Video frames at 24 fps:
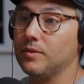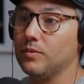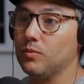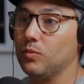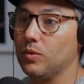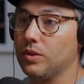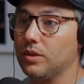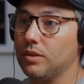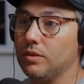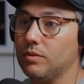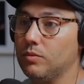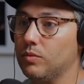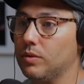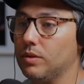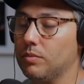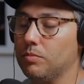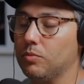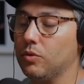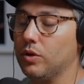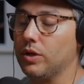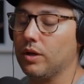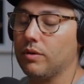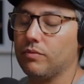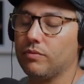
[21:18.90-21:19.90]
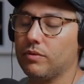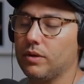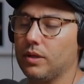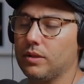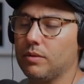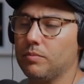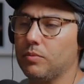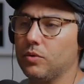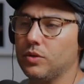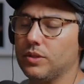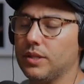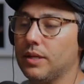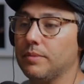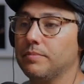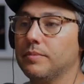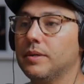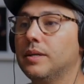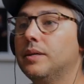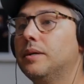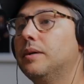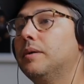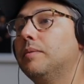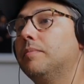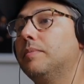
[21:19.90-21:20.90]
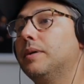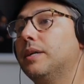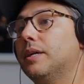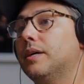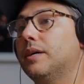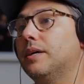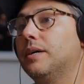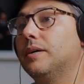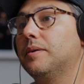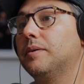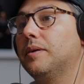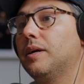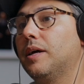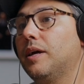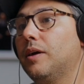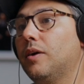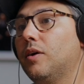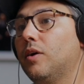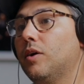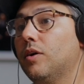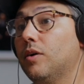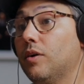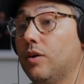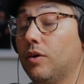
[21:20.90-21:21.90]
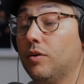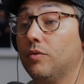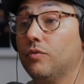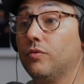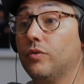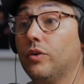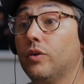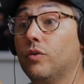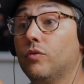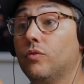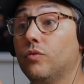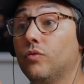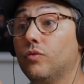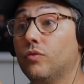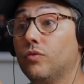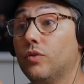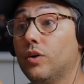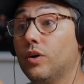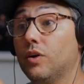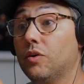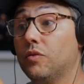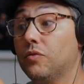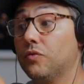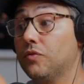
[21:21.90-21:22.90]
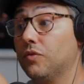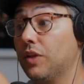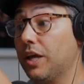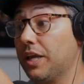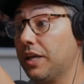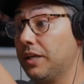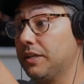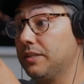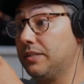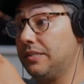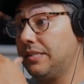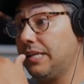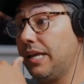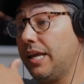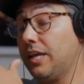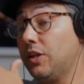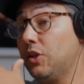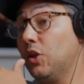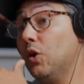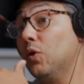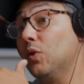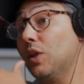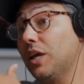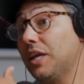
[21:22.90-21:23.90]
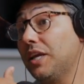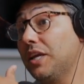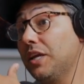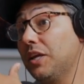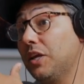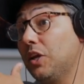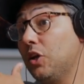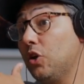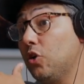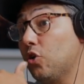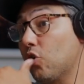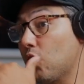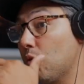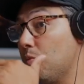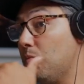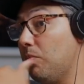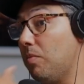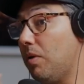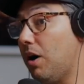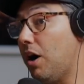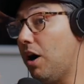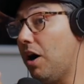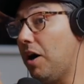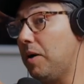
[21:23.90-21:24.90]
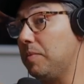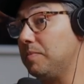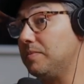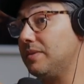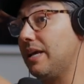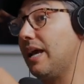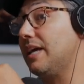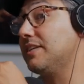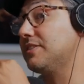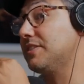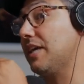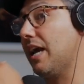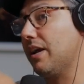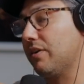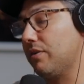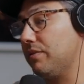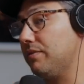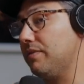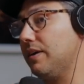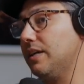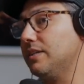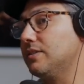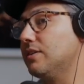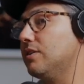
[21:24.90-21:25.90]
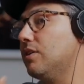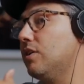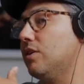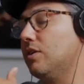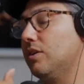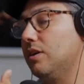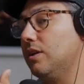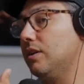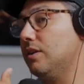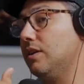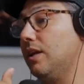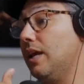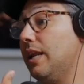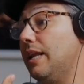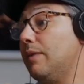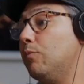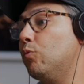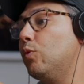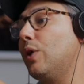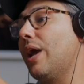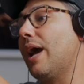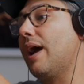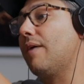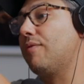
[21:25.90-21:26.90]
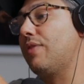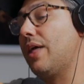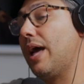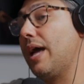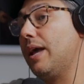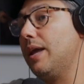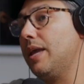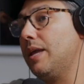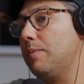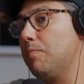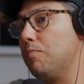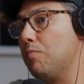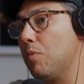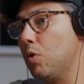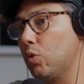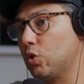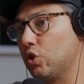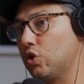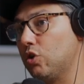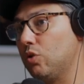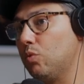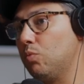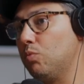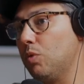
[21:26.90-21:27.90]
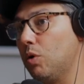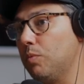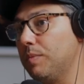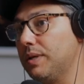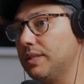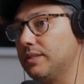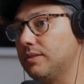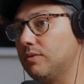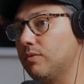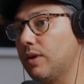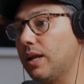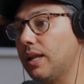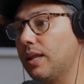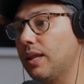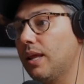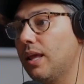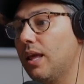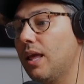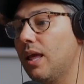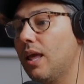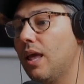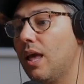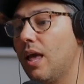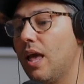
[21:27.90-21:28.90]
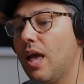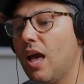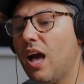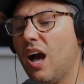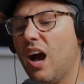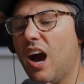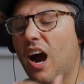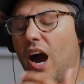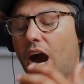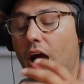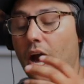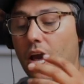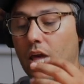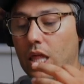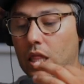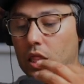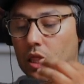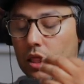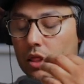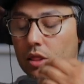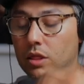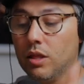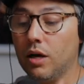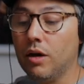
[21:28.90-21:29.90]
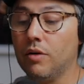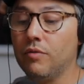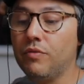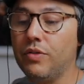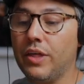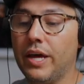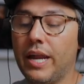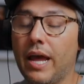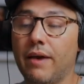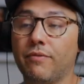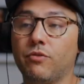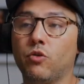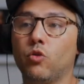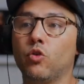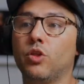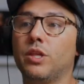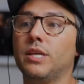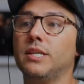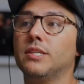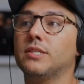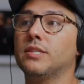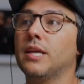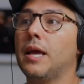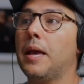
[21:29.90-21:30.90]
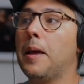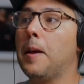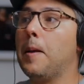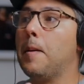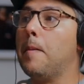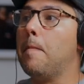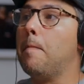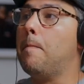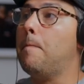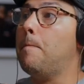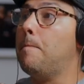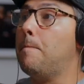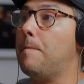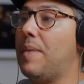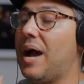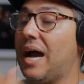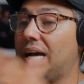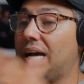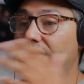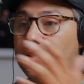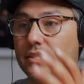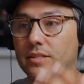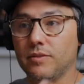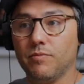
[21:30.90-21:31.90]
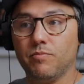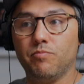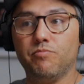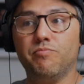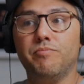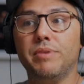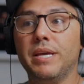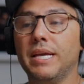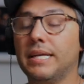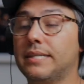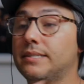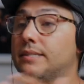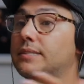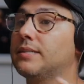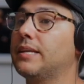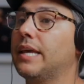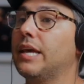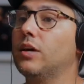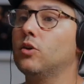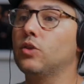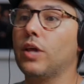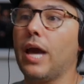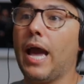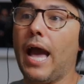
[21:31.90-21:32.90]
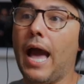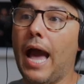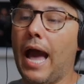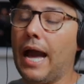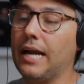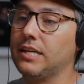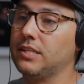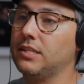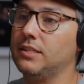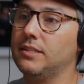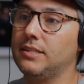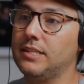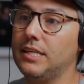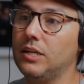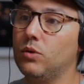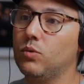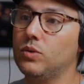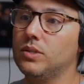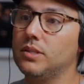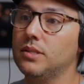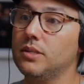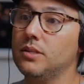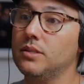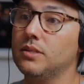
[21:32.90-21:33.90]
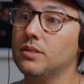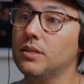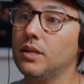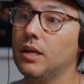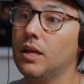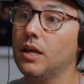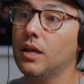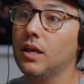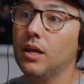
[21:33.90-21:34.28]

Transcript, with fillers: with with the boy. I forgot the boy's name, but uh, uh of of of like saying no, like your mom has sacrificed and all, and and we have that emotional moment, right? Yeah. I love that after these massive, big scaled action sequences